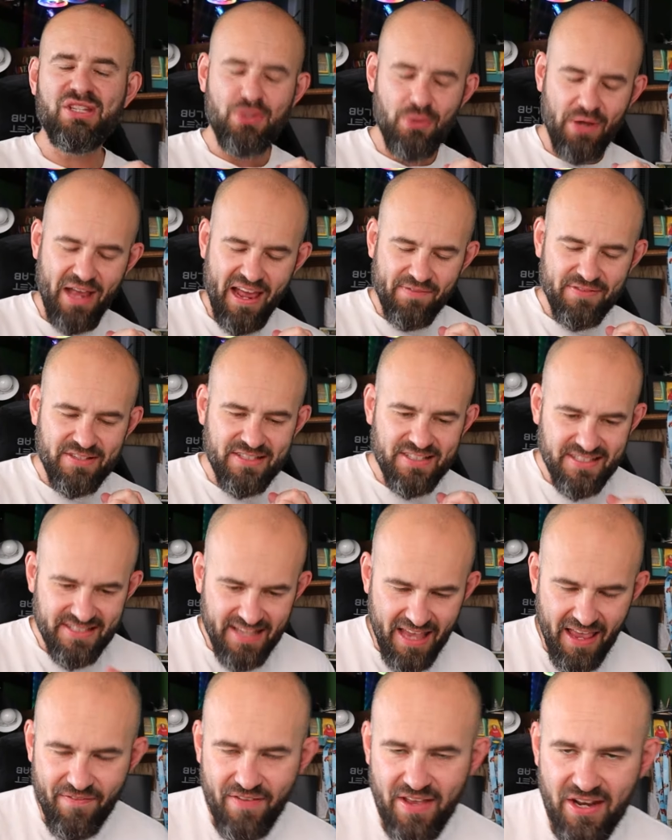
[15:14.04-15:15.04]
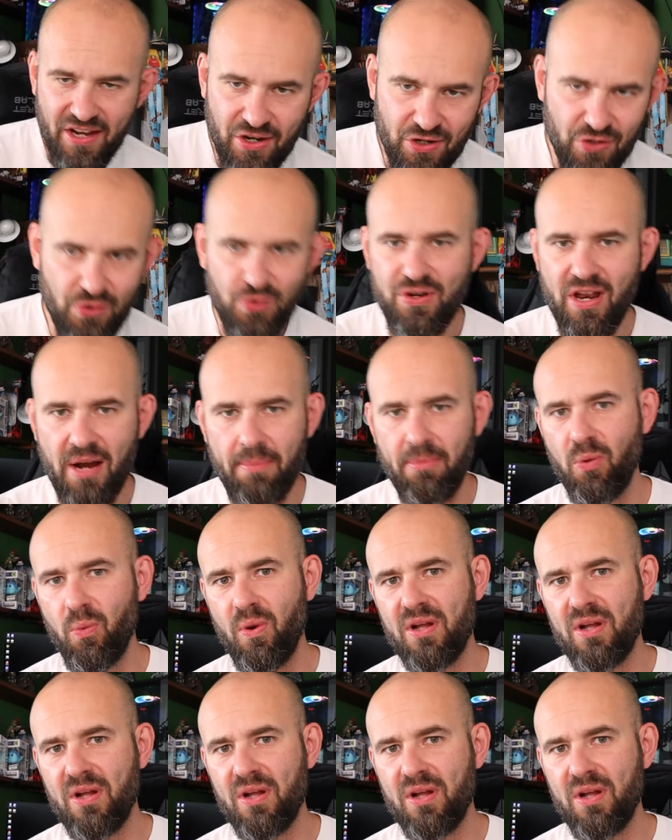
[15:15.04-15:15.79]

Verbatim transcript: do have seven new number